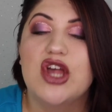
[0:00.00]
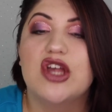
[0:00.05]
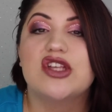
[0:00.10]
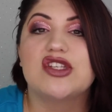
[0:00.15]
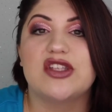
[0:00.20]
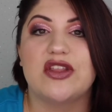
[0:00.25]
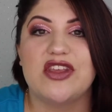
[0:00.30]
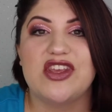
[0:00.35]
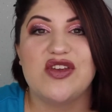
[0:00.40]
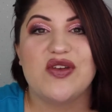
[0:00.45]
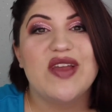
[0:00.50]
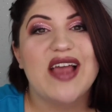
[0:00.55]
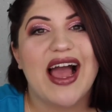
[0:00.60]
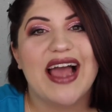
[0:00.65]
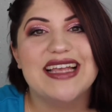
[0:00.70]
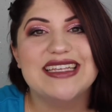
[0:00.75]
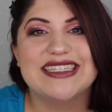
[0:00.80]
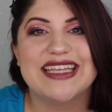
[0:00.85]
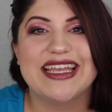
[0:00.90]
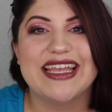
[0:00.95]
so that you
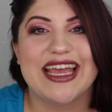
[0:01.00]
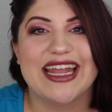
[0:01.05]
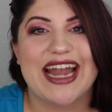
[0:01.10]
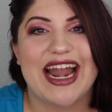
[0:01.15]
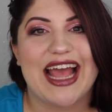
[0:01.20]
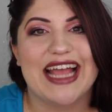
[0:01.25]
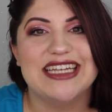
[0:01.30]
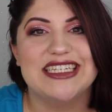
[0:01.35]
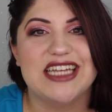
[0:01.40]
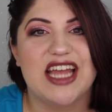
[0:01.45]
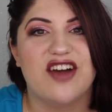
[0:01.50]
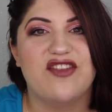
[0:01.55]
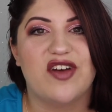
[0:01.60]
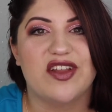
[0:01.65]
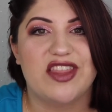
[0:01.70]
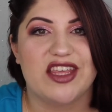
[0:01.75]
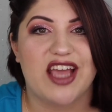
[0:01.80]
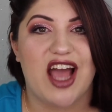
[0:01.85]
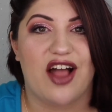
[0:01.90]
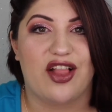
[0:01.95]
guys can get an idea of
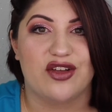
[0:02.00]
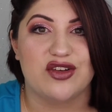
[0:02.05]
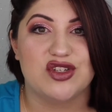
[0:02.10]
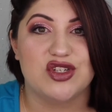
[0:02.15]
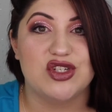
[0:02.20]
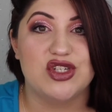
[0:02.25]
what the colors